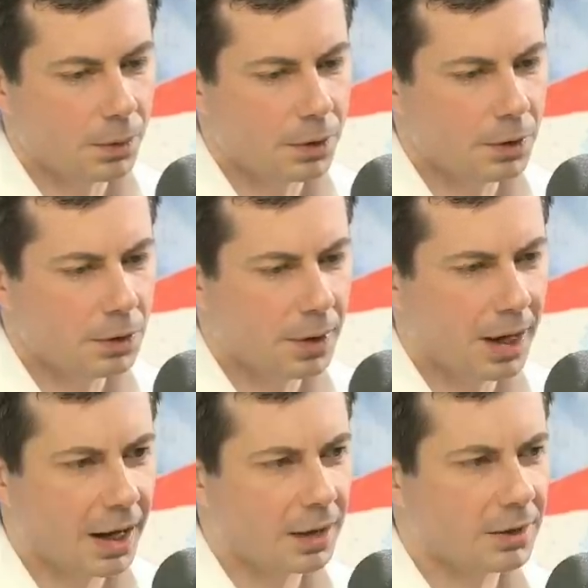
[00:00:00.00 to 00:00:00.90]
you
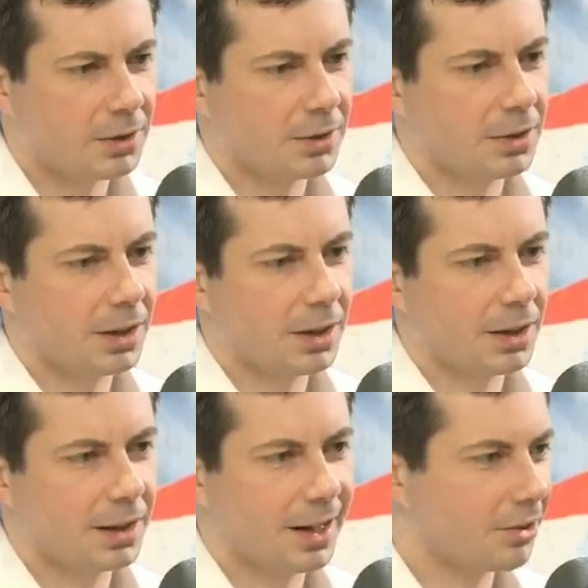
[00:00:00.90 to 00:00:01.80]
can't,
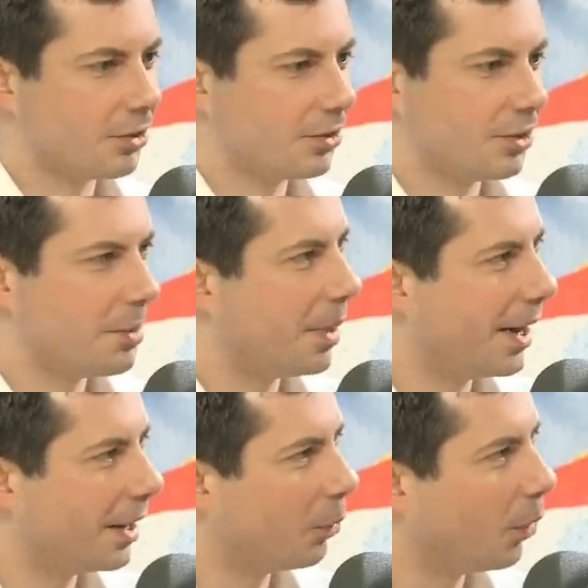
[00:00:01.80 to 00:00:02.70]
uh, you can't just sit
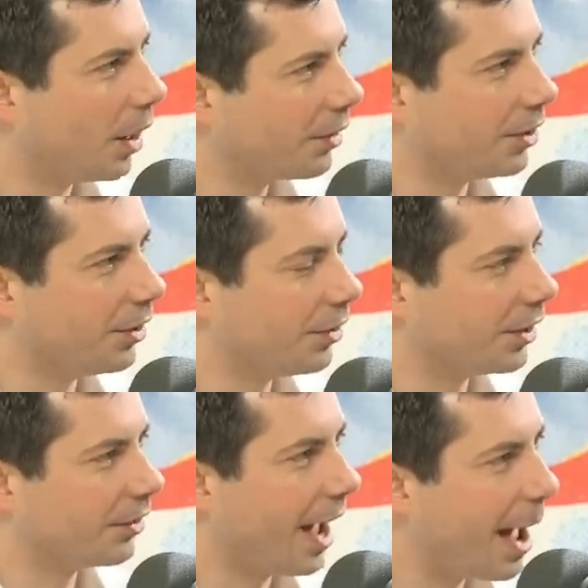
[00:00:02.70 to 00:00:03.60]
by and watch these
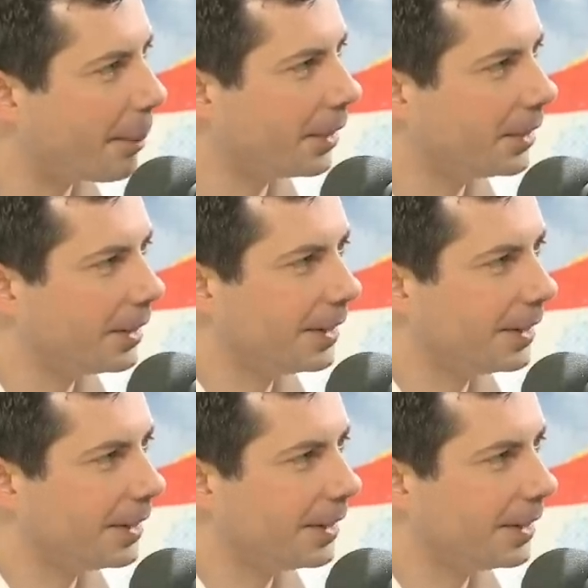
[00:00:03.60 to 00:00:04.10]
things happen.